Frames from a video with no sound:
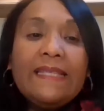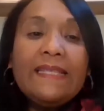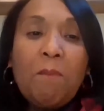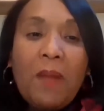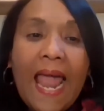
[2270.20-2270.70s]

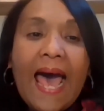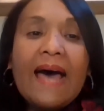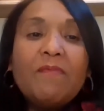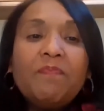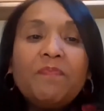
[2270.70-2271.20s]
the
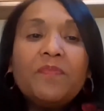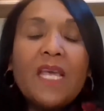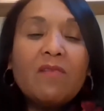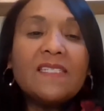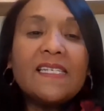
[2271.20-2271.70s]
plan,
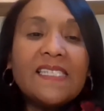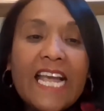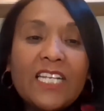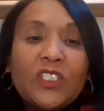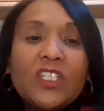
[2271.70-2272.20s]
there is a
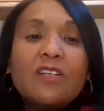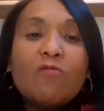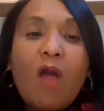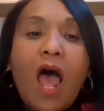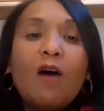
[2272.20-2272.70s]
section
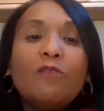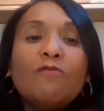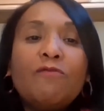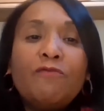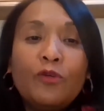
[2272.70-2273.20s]
around
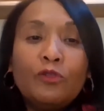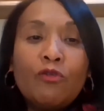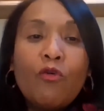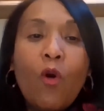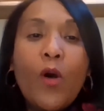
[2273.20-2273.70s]
food
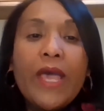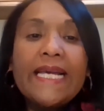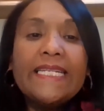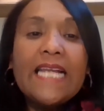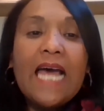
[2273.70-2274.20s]

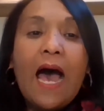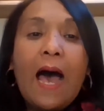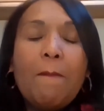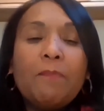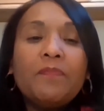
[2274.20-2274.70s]
growing,
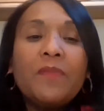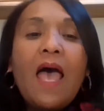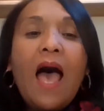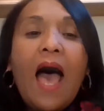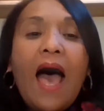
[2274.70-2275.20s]

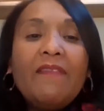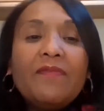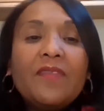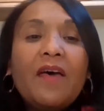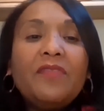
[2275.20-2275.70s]

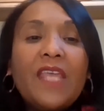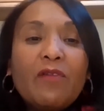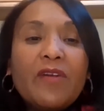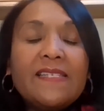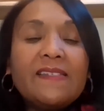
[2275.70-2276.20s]
and
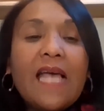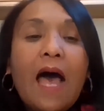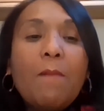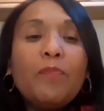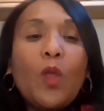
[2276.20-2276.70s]
there is
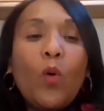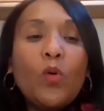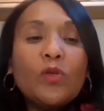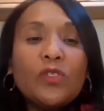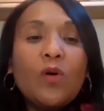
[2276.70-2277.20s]

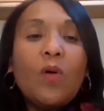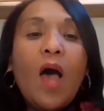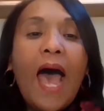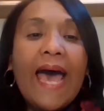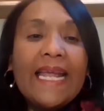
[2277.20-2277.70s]
also
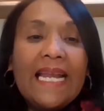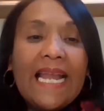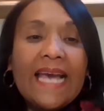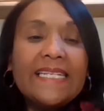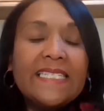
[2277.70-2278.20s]

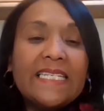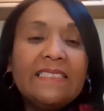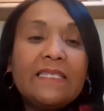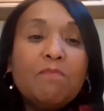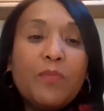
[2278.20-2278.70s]

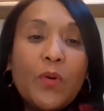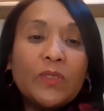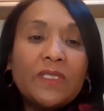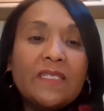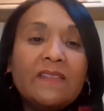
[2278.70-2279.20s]
highlighting the
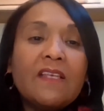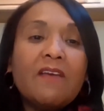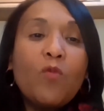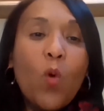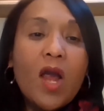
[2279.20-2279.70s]
importance of
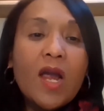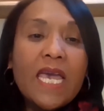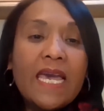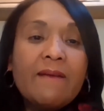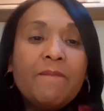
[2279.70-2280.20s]

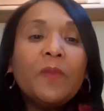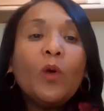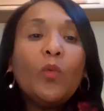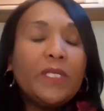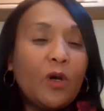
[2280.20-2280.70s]
working
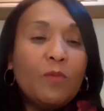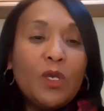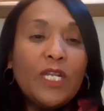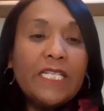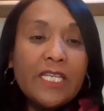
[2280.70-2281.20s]
with
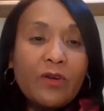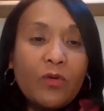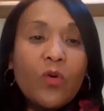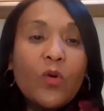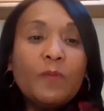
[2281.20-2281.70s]
community
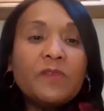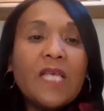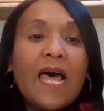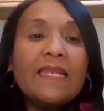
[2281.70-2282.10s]
groups and